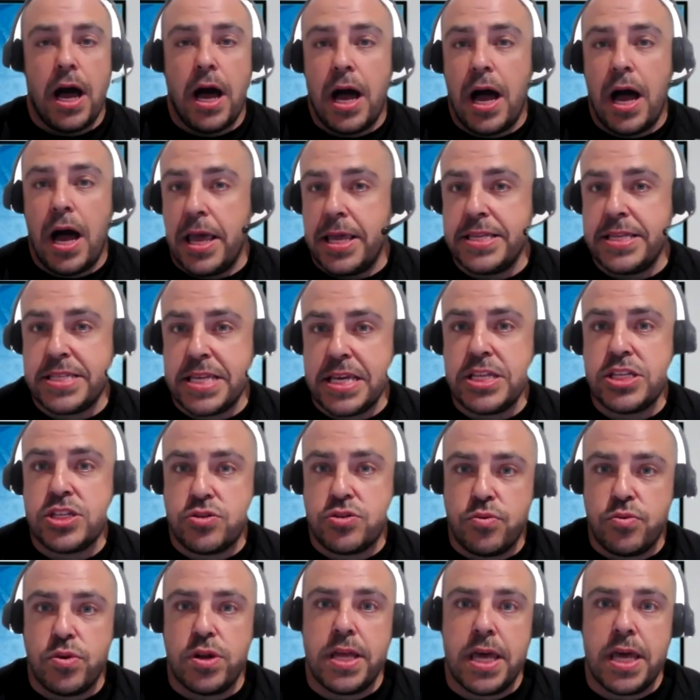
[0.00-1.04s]
it, it's
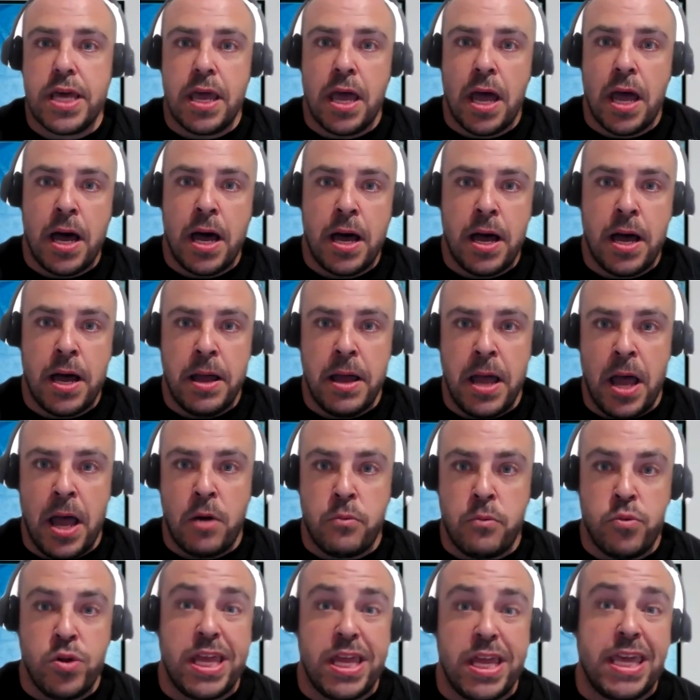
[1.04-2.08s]
really a
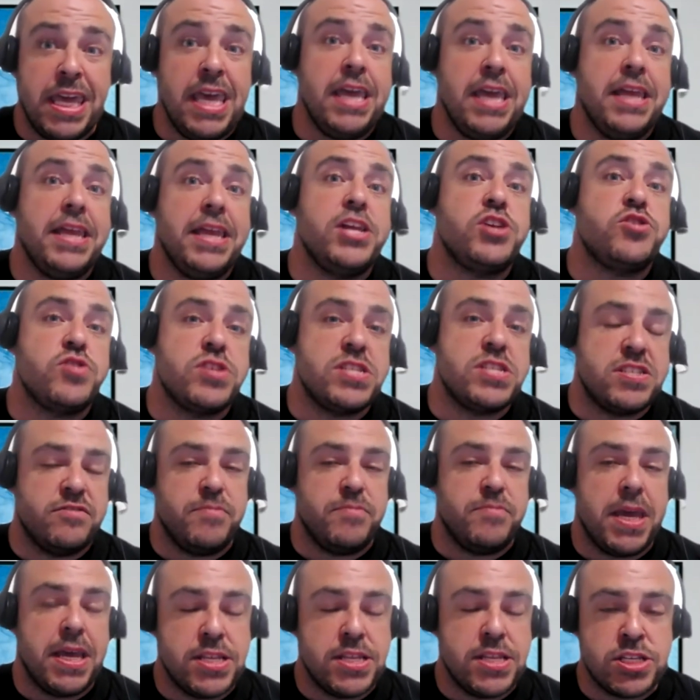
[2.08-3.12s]
really keen interest of
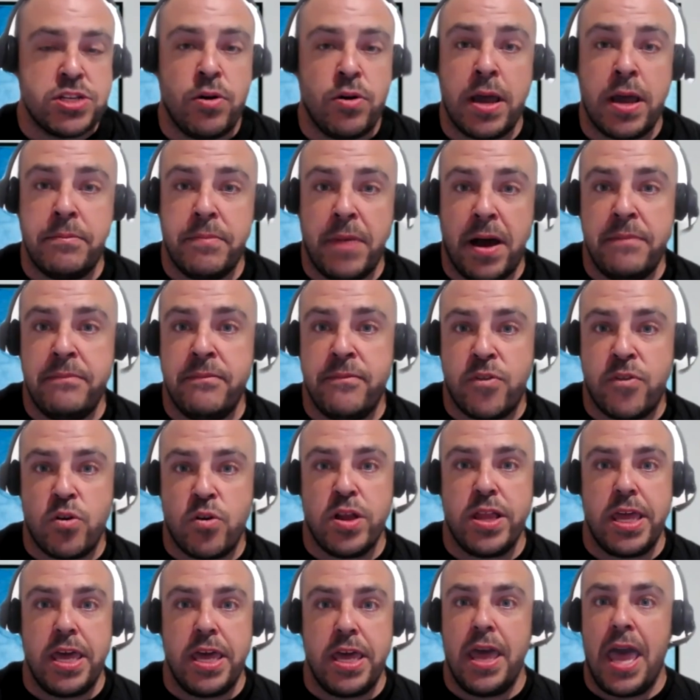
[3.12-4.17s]
me and so i'm, I'm
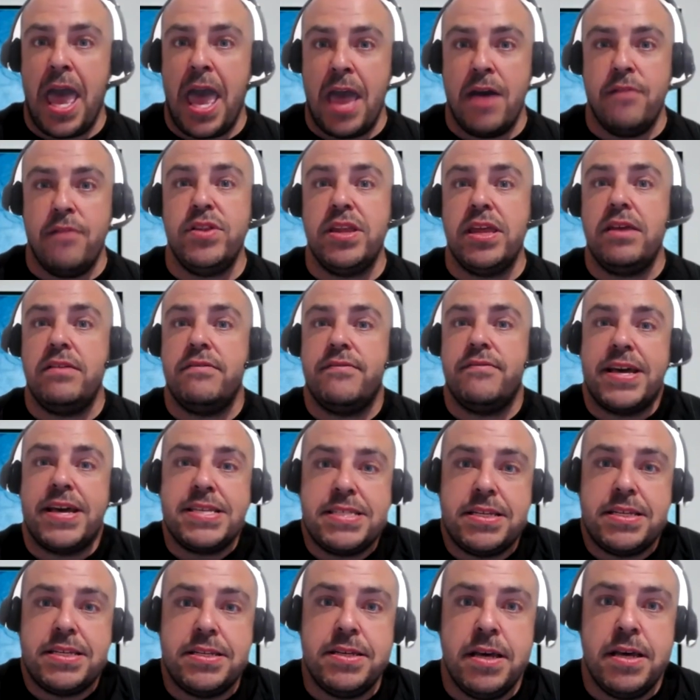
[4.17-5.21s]
really heavily
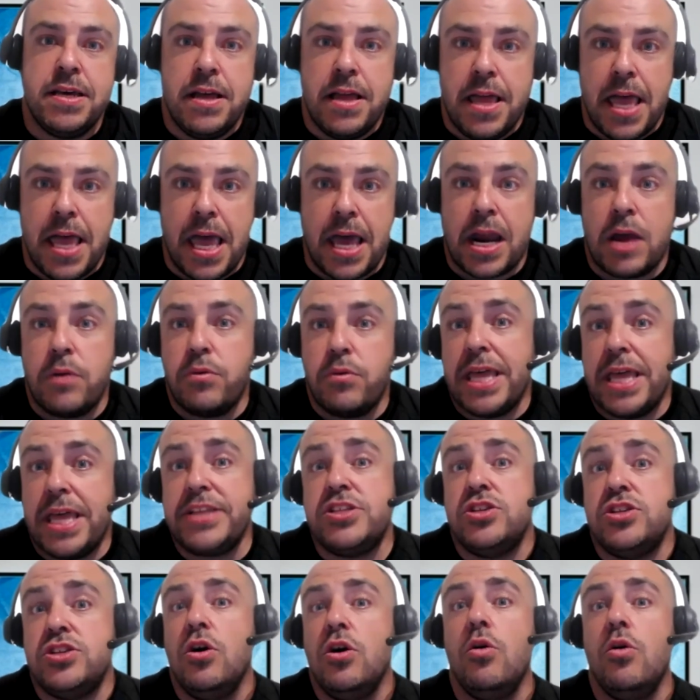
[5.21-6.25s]
invested and I would like to
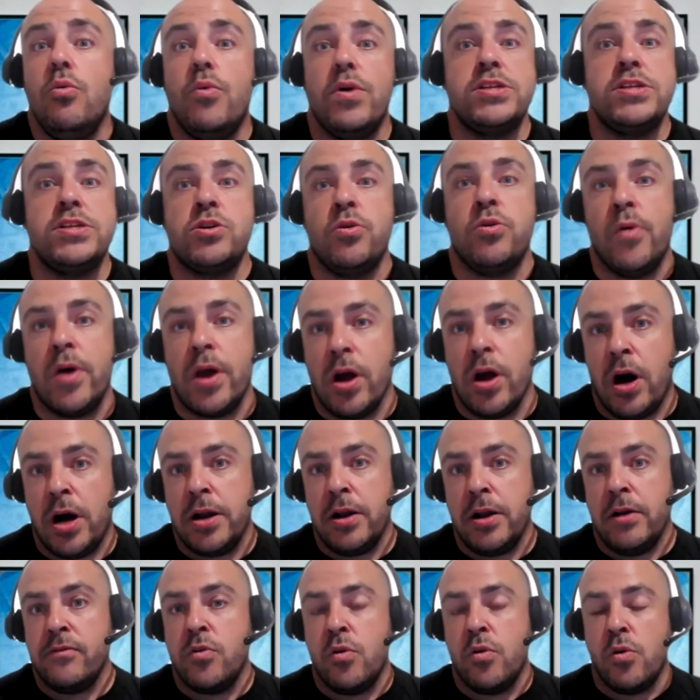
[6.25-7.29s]
know what is going on,
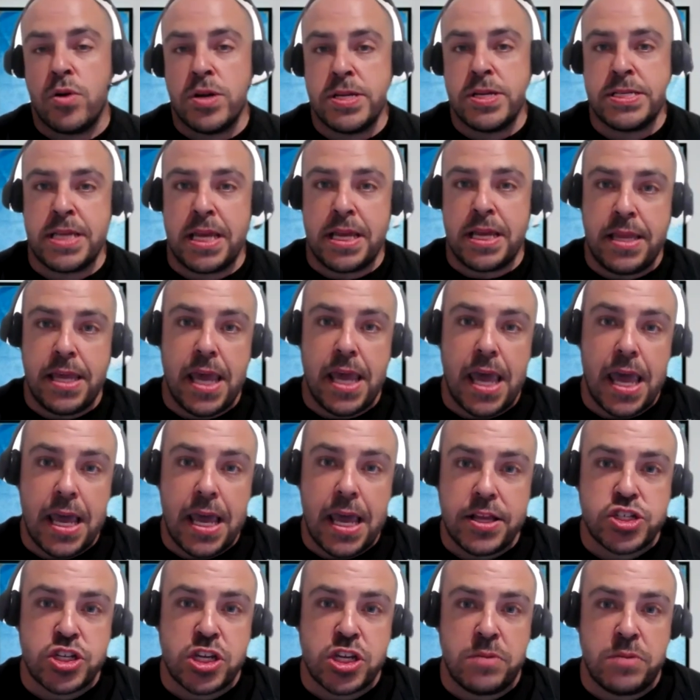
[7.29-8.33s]
of course, in the
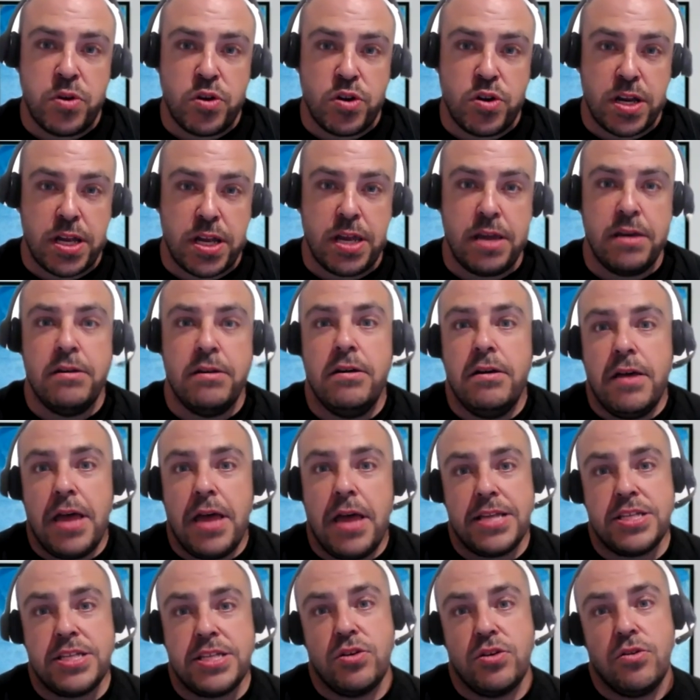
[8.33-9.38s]
English community.
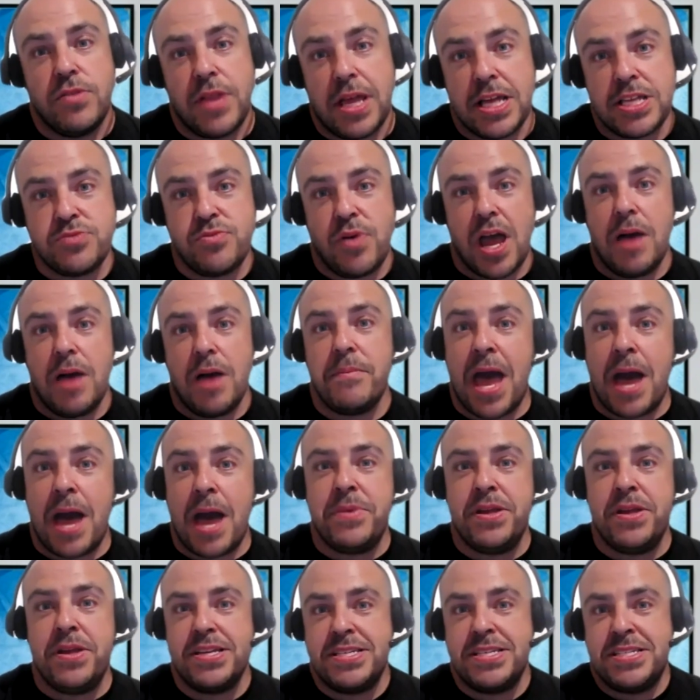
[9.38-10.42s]
And so that's why I'm
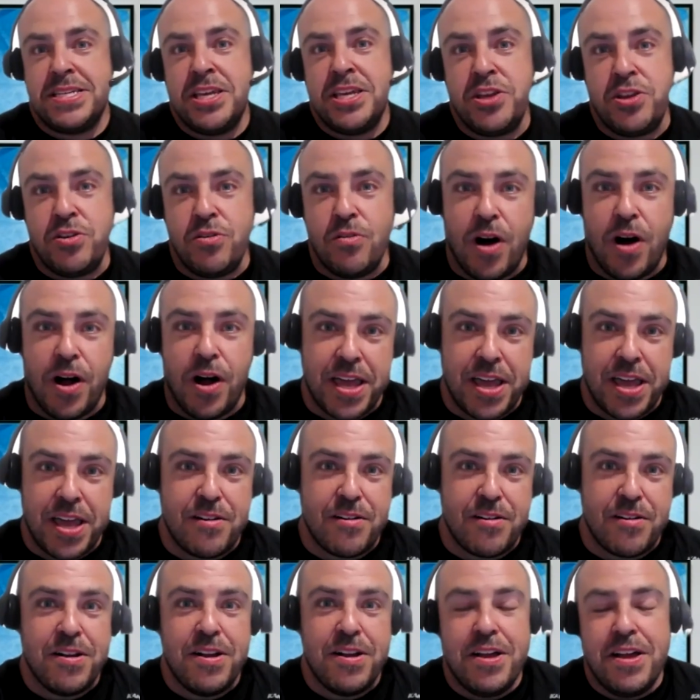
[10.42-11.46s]
happy to see you all
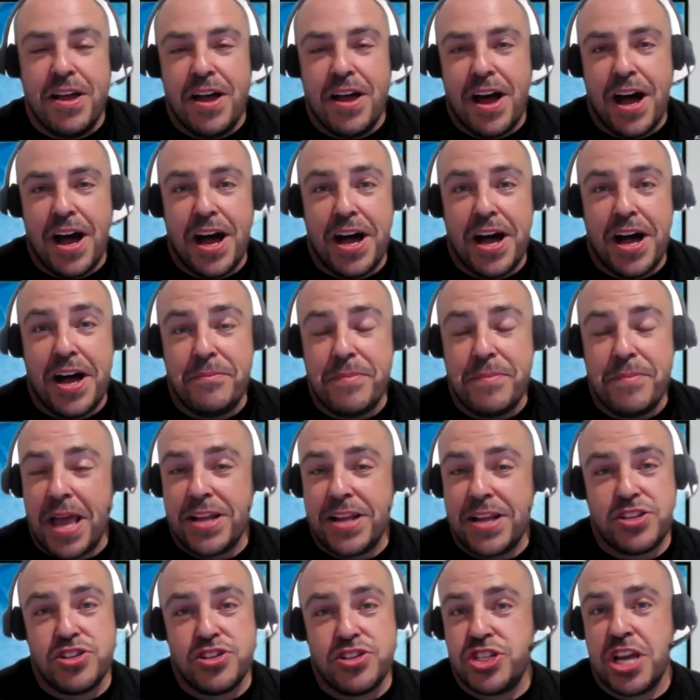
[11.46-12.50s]
here um, and
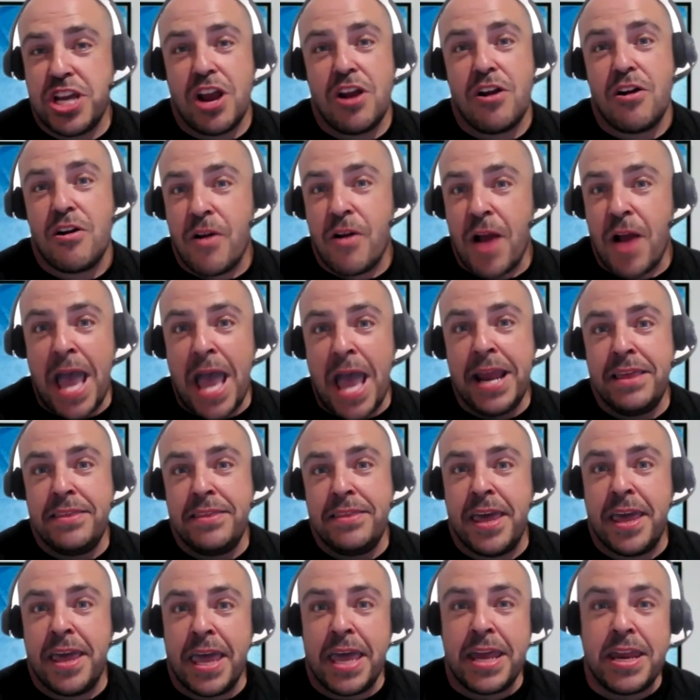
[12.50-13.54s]
to share
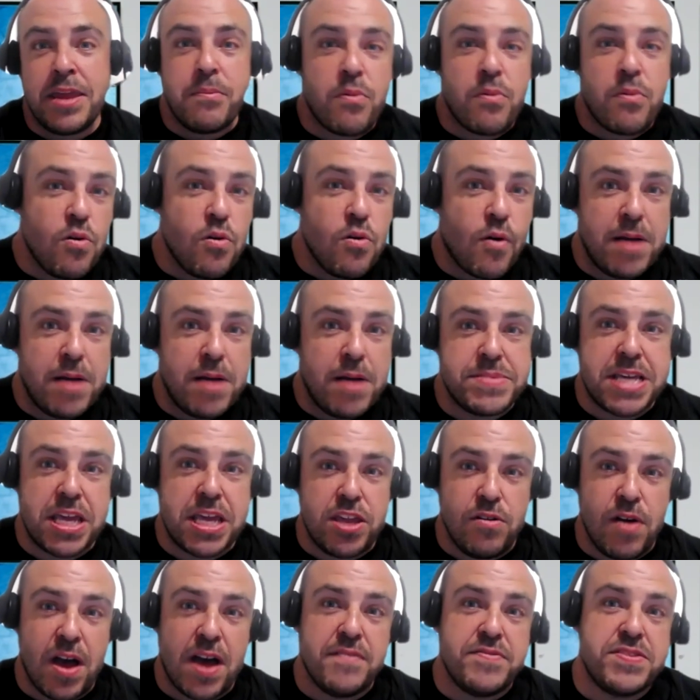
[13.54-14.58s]
anything, any programs that
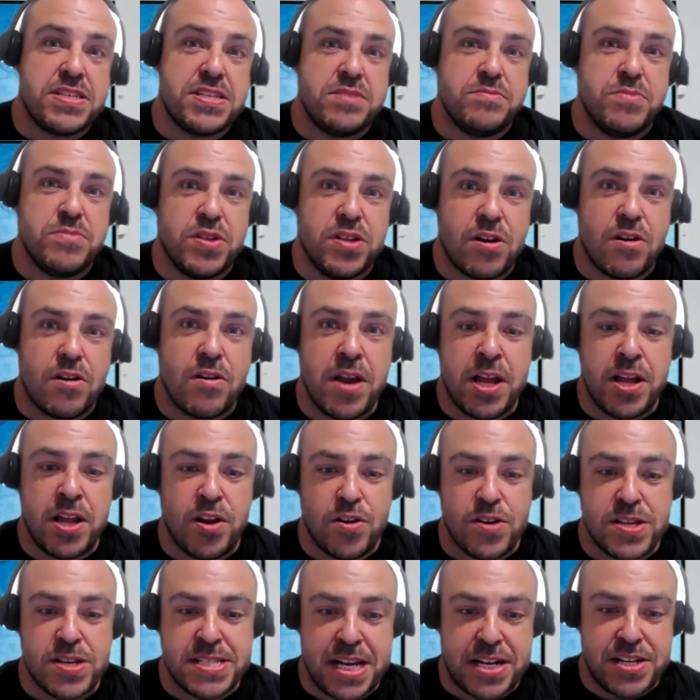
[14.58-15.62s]
you have similar in
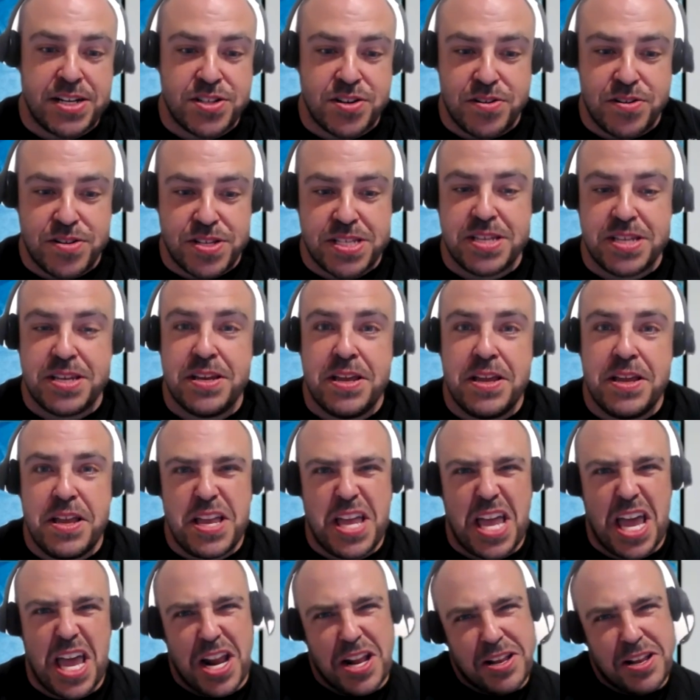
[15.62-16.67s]
your centers.
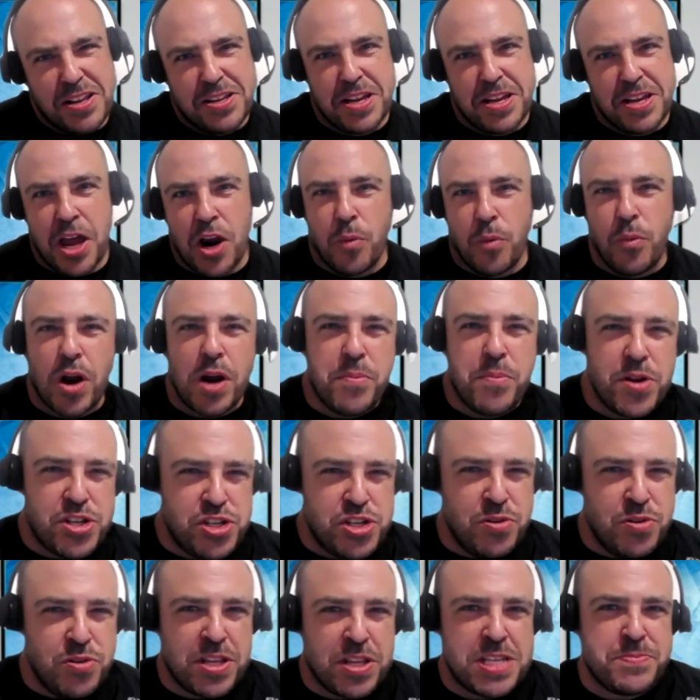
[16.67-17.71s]
And I don't want to put
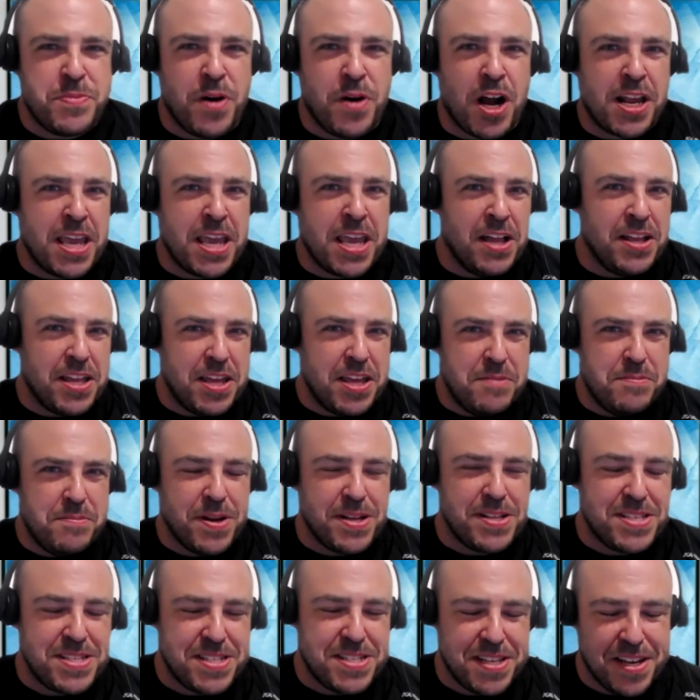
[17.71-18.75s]
you on the spot, Kelly,
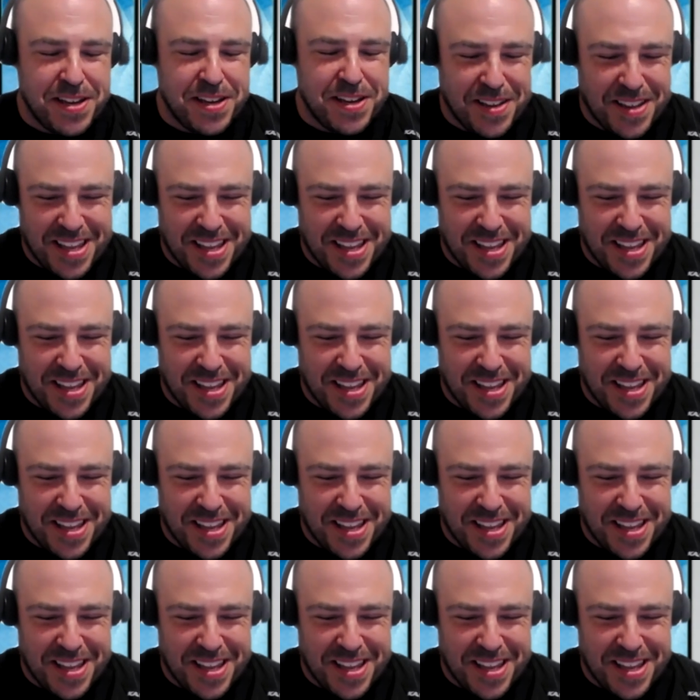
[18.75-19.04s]
but uh,